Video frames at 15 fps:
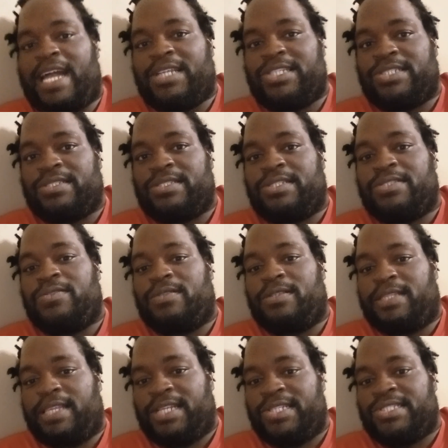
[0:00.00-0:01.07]
action to do
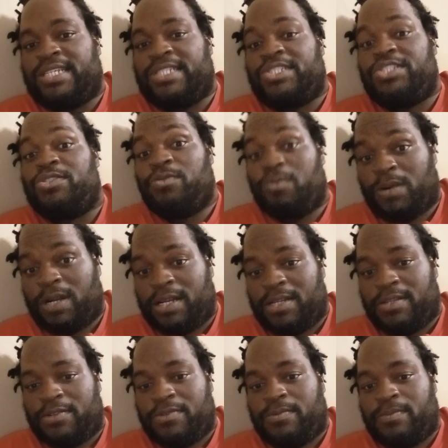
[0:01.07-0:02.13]
the things that you want to
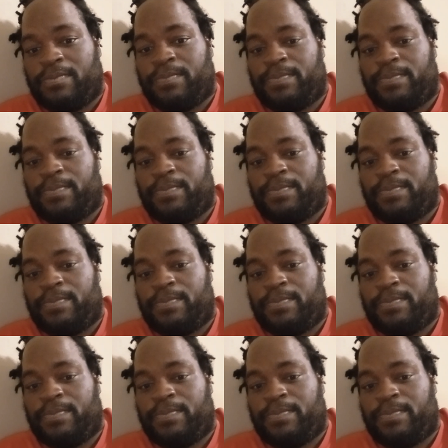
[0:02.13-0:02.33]
do